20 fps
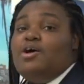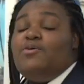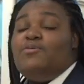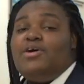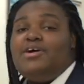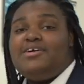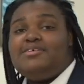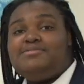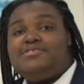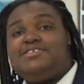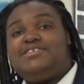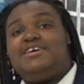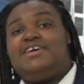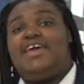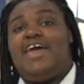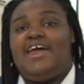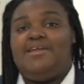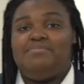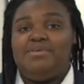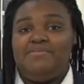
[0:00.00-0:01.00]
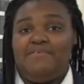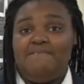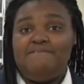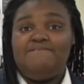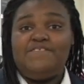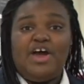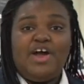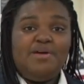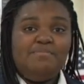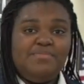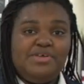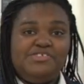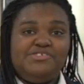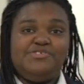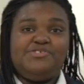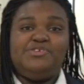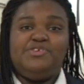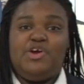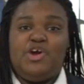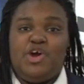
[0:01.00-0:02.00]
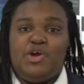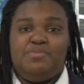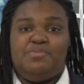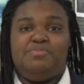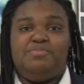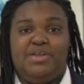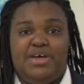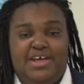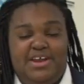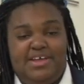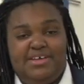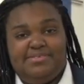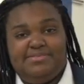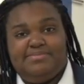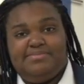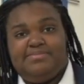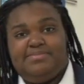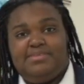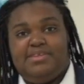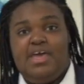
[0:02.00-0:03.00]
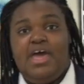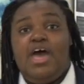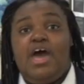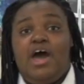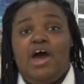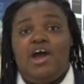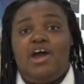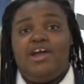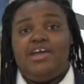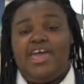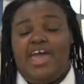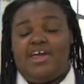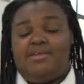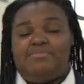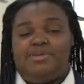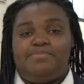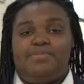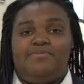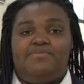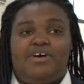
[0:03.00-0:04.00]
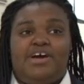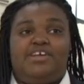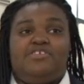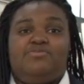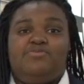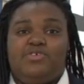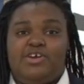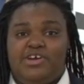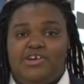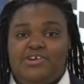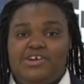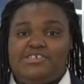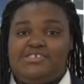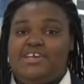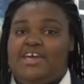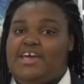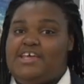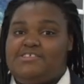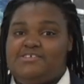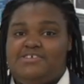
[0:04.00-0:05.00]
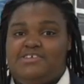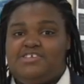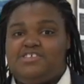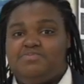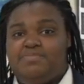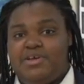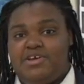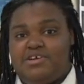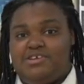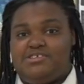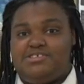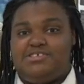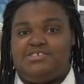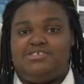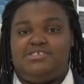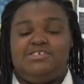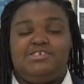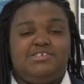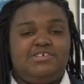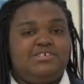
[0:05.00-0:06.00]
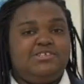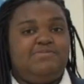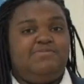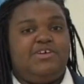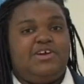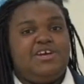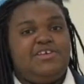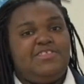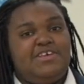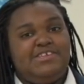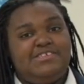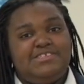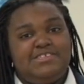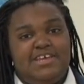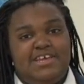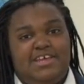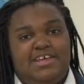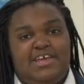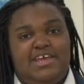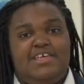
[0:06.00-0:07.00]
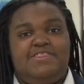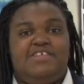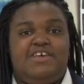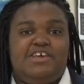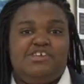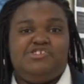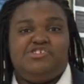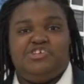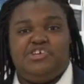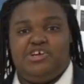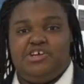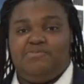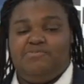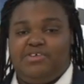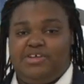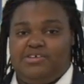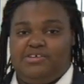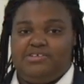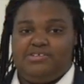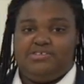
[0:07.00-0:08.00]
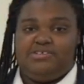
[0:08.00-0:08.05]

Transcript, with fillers: Welcome to the Academy of Environmental and Urban Planning. Our academy provides rigorous, hands-on experiences to learn the very things needed in the engineering field.